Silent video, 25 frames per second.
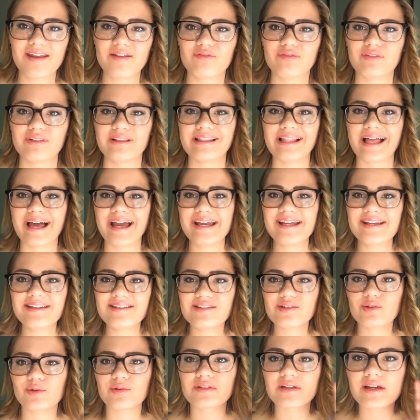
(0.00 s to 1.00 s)
of light,
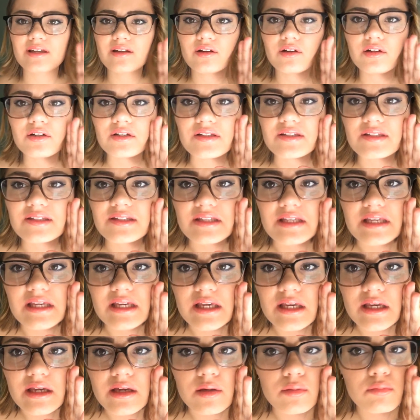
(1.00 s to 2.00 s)
so it's kind of hard to
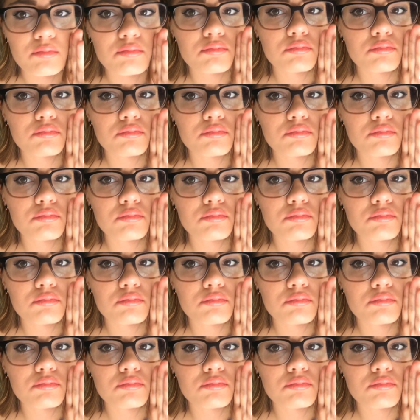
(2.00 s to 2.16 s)
see